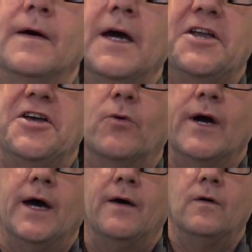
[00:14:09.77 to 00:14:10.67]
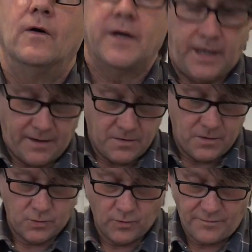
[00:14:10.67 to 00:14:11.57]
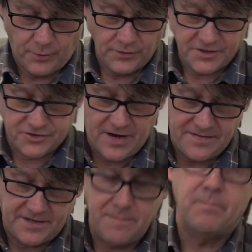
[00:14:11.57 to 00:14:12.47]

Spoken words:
in your way, okay? Well, we've put the strengthening